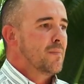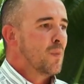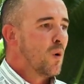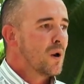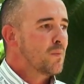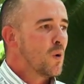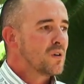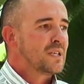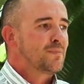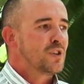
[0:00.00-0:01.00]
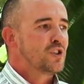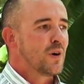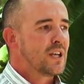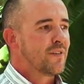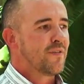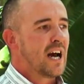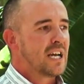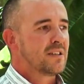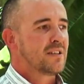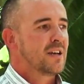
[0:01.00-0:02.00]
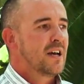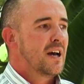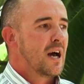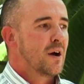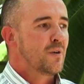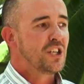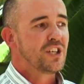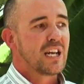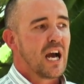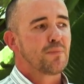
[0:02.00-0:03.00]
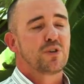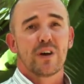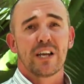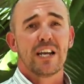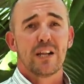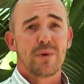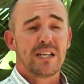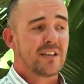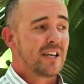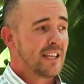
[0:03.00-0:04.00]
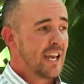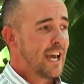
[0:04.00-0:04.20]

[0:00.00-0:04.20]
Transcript: more and more seem to join the flight, reaching up to a kilometer in